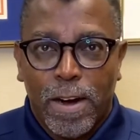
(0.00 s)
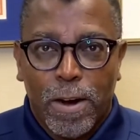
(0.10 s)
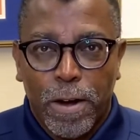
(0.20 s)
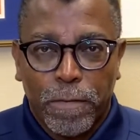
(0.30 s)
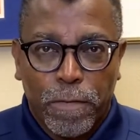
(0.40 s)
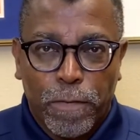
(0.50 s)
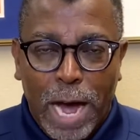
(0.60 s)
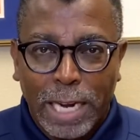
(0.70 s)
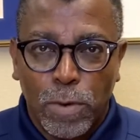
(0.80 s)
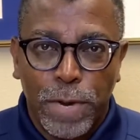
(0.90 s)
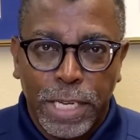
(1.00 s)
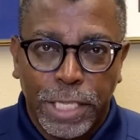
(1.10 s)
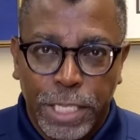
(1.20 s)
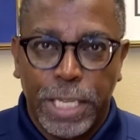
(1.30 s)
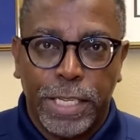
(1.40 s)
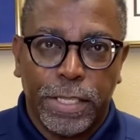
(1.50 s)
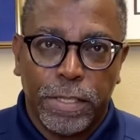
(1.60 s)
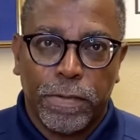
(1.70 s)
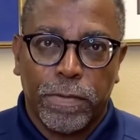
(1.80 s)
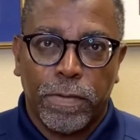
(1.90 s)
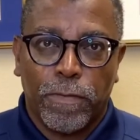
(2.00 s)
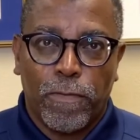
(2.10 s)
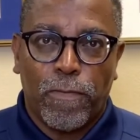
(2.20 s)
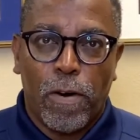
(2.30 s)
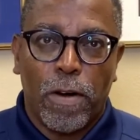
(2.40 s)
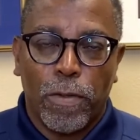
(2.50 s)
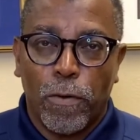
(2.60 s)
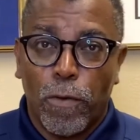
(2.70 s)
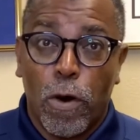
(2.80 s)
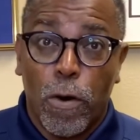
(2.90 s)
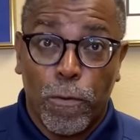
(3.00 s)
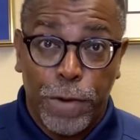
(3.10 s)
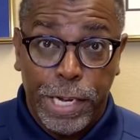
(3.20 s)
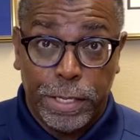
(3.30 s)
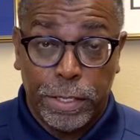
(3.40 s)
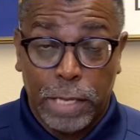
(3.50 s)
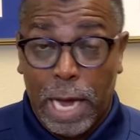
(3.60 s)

on following Jesus for the wrong reasons.